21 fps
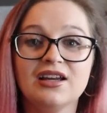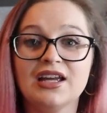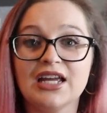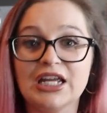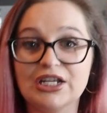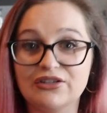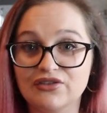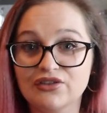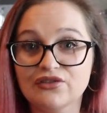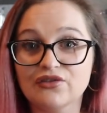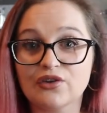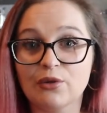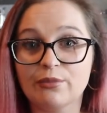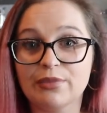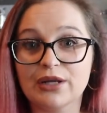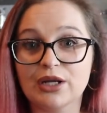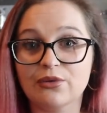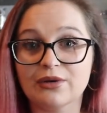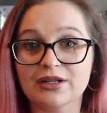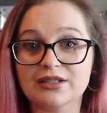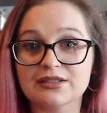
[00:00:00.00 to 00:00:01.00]
If you've got
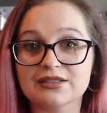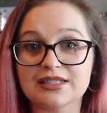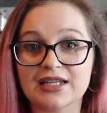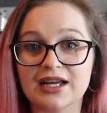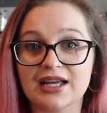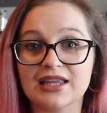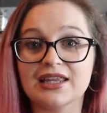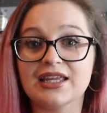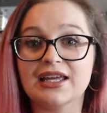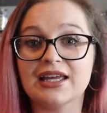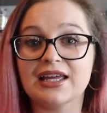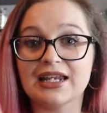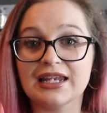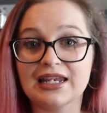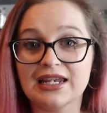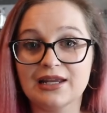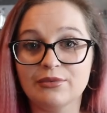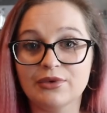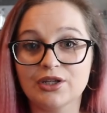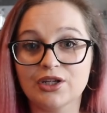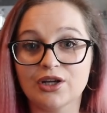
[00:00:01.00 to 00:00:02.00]
big ones down there,
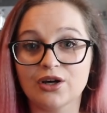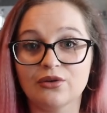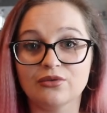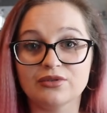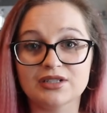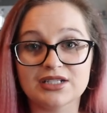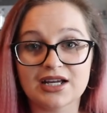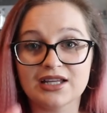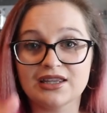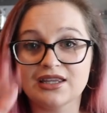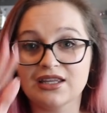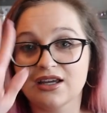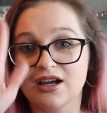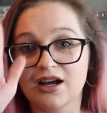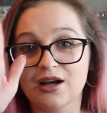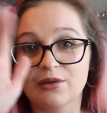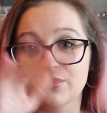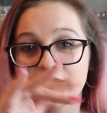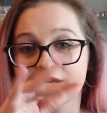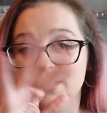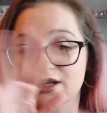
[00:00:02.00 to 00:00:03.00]
let me know. Down there,
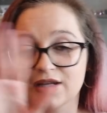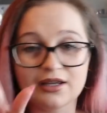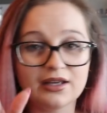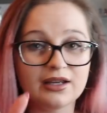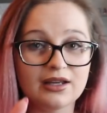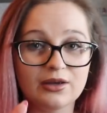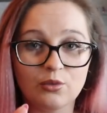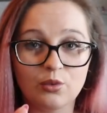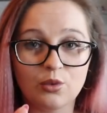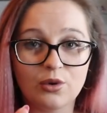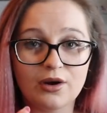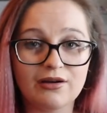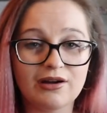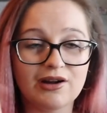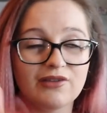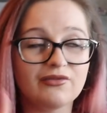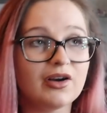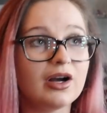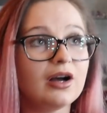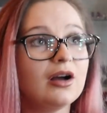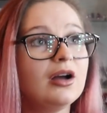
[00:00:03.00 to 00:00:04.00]
up there,
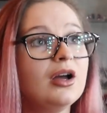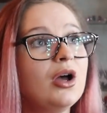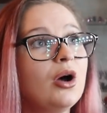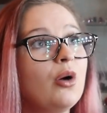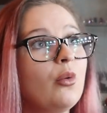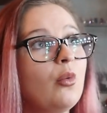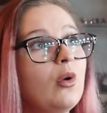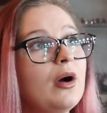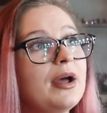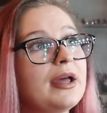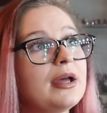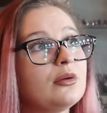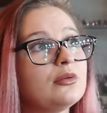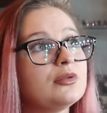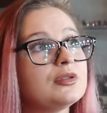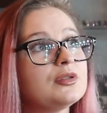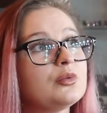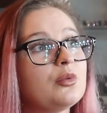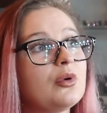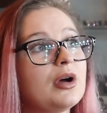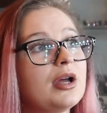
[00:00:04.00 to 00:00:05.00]
wherever. What
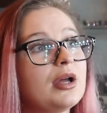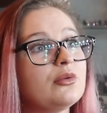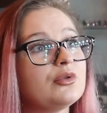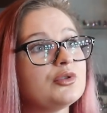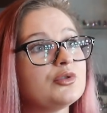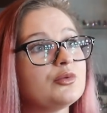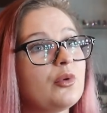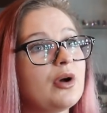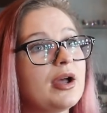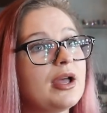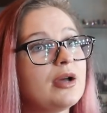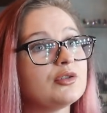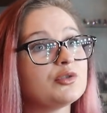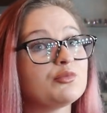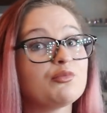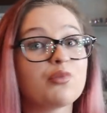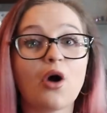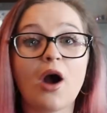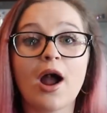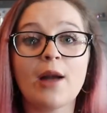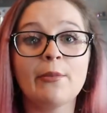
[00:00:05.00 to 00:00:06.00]
else? What else? What else?
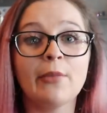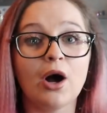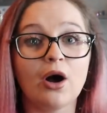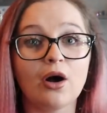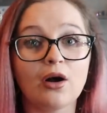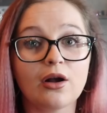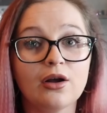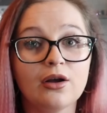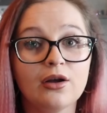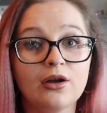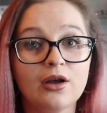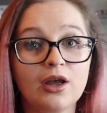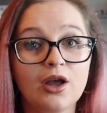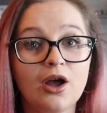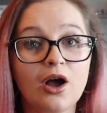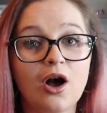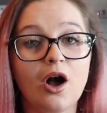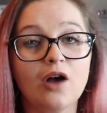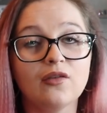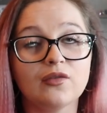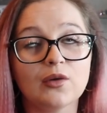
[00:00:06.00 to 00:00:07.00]
Primark.
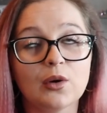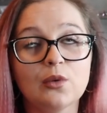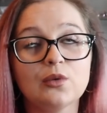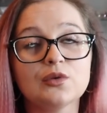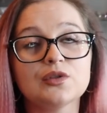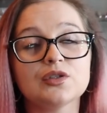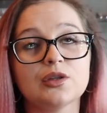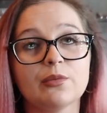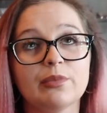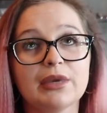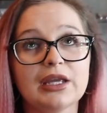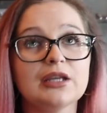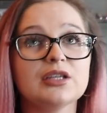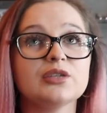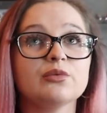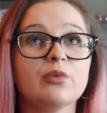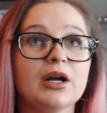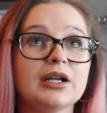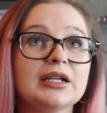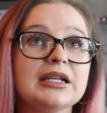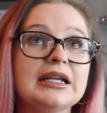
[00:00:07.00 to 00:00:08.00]
Of course, the biggest
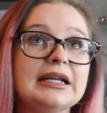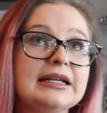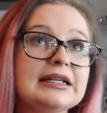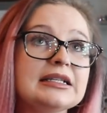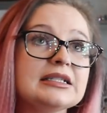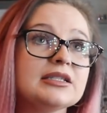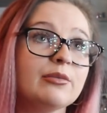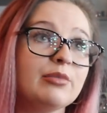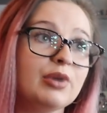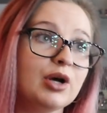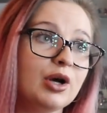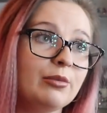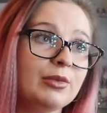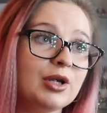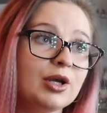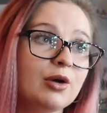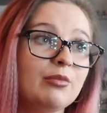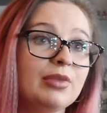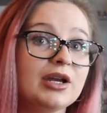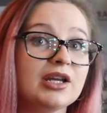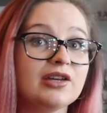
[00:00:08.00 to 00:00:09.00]
one is
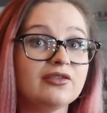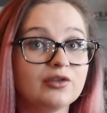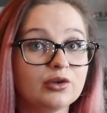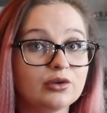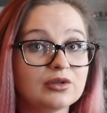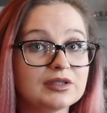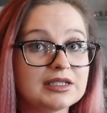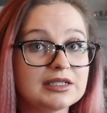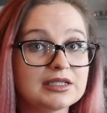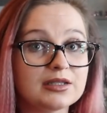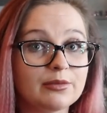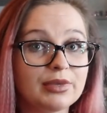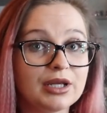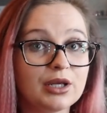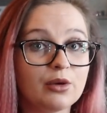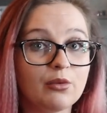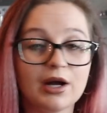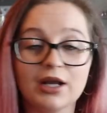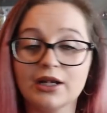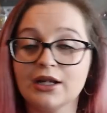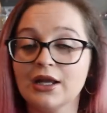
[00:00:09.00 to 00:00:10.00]
Birmingham, but if yours is a big
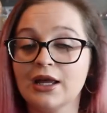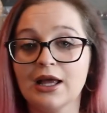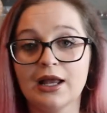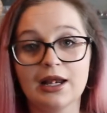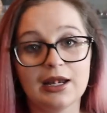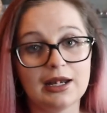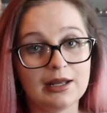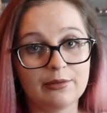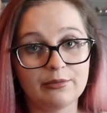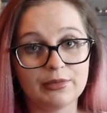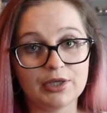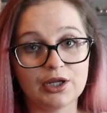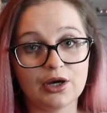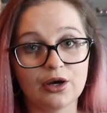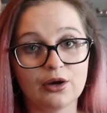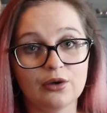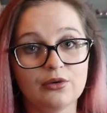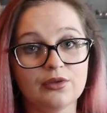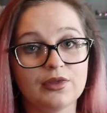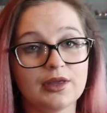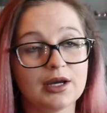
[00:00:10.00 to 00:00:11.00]
one, let me
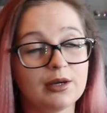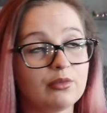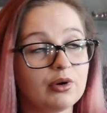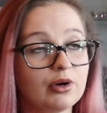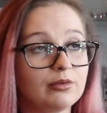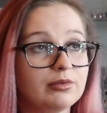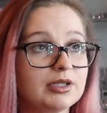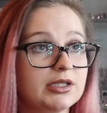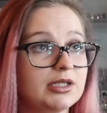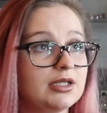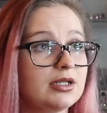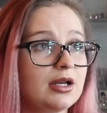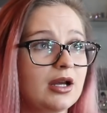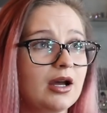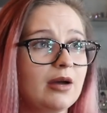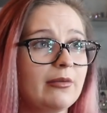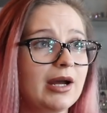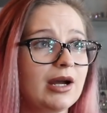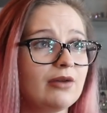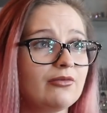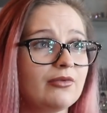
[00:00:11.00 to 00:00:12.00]
know. That probably didn't
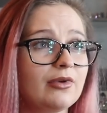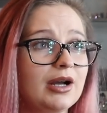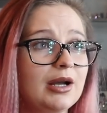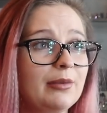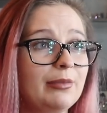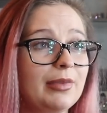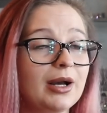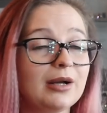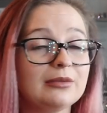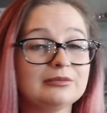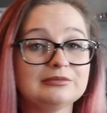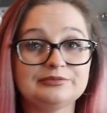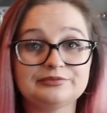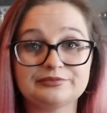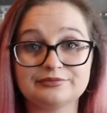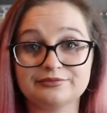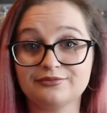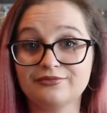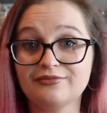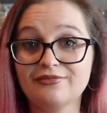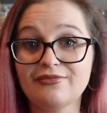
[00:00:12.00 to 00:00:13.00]
come out right, but
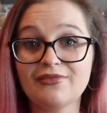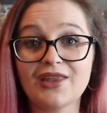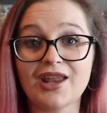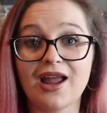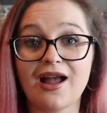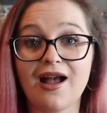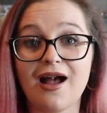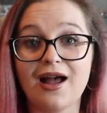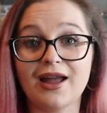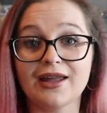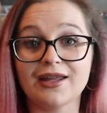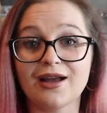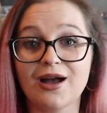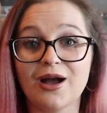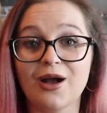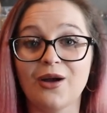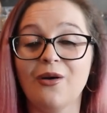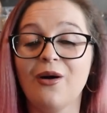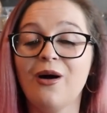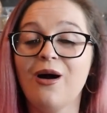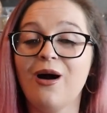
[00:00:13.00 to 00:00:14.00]

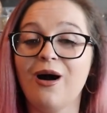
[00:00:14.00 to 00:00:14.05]
hey-ho.